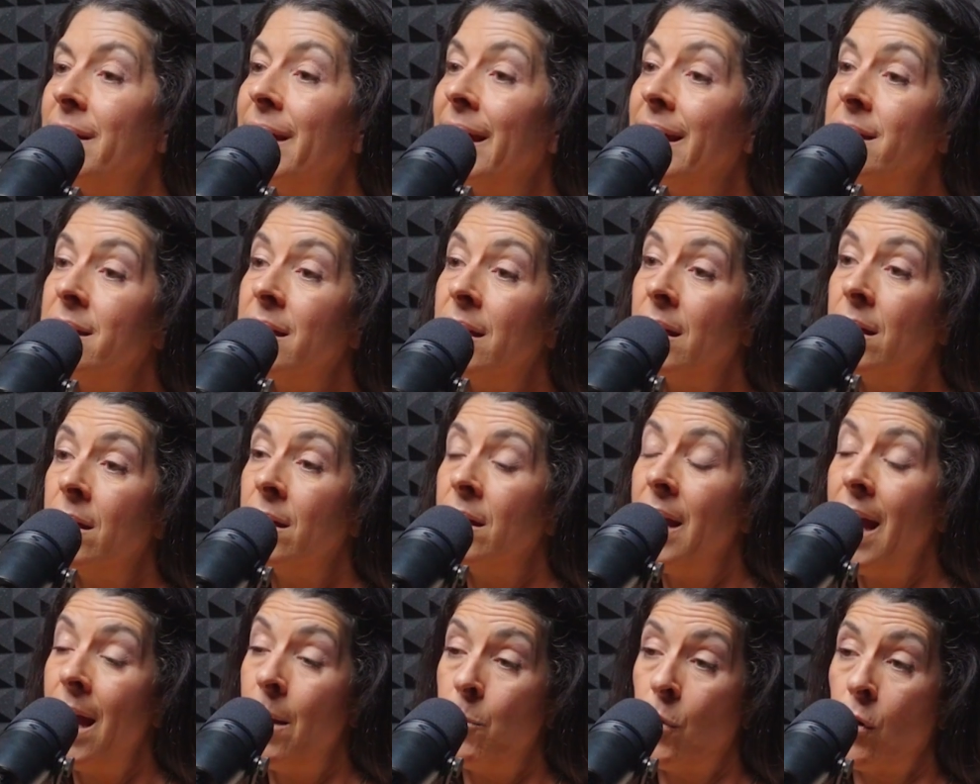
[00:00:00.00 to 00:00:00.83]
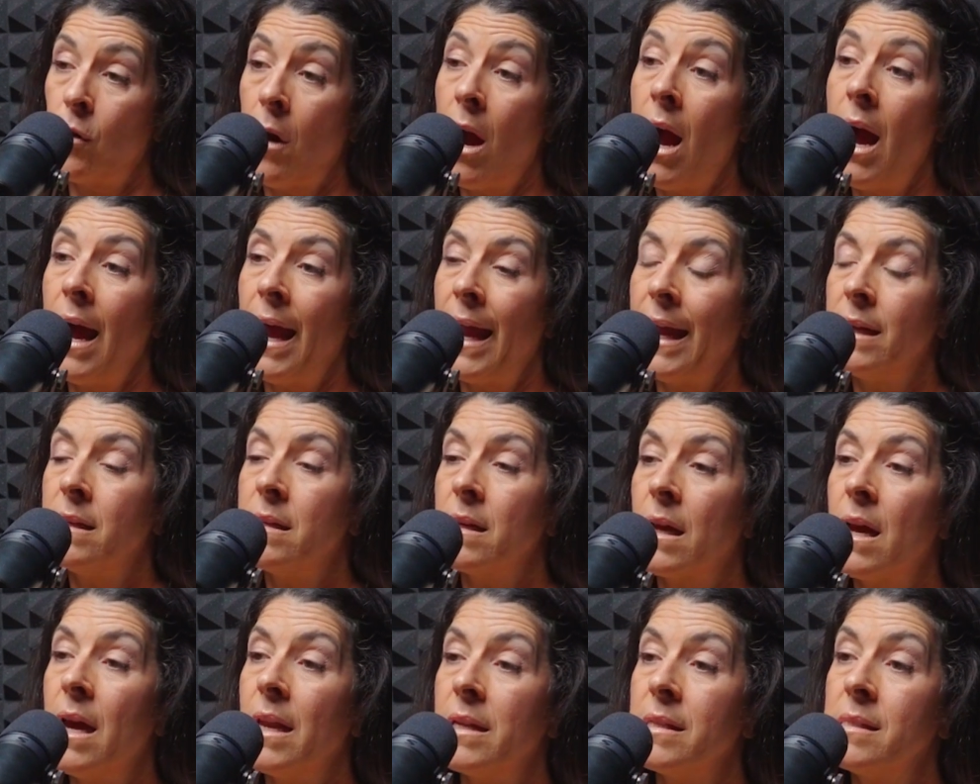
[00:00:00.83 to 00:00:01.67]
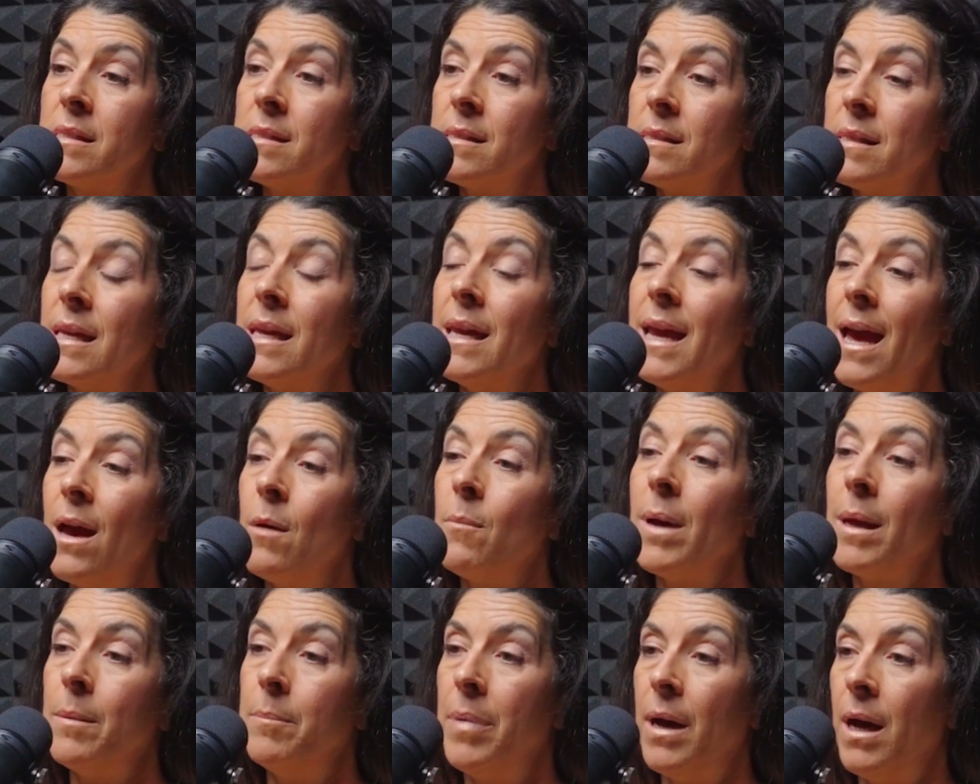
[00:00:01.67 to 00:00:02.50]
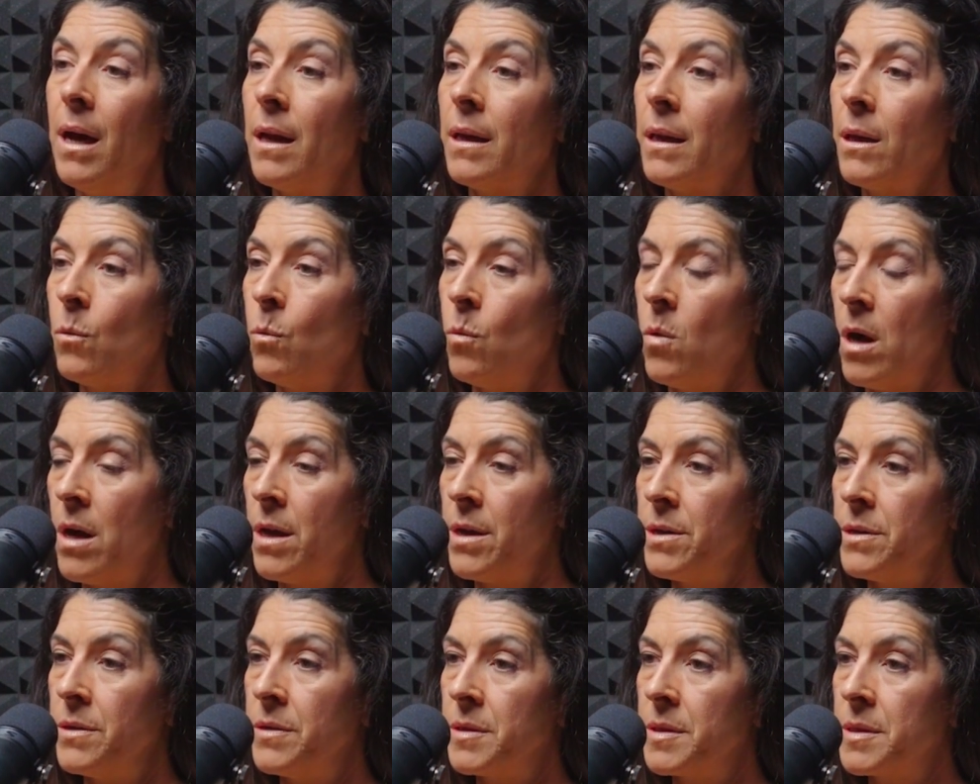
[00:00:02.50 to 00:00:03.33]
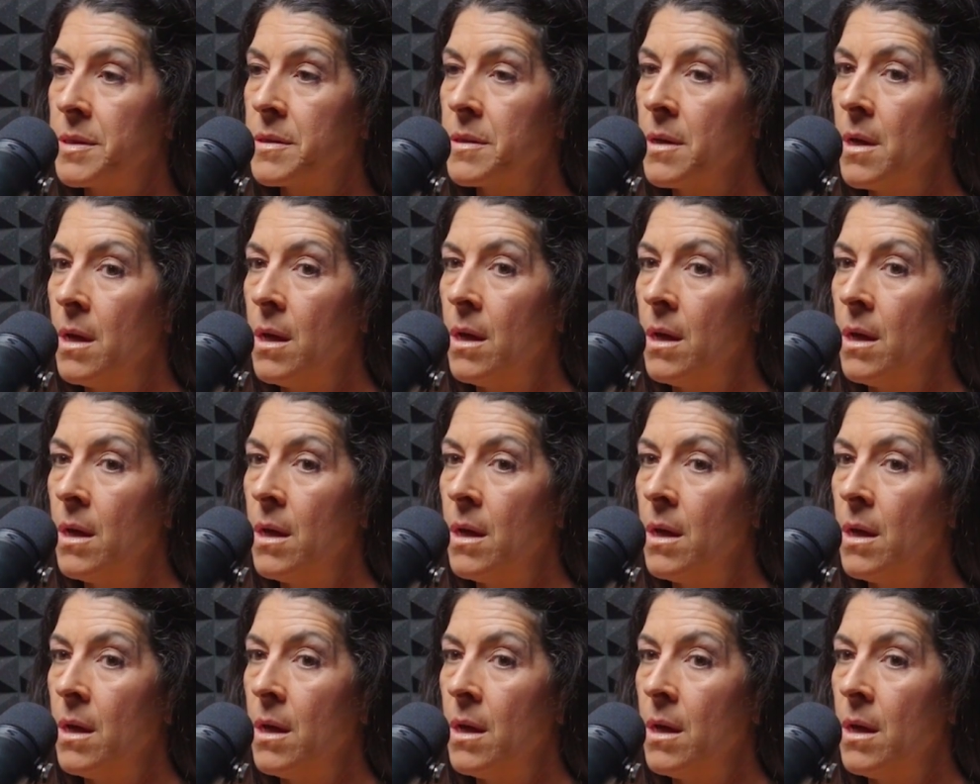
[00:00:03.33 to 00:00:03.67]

they did an MRI to kind of see how my body was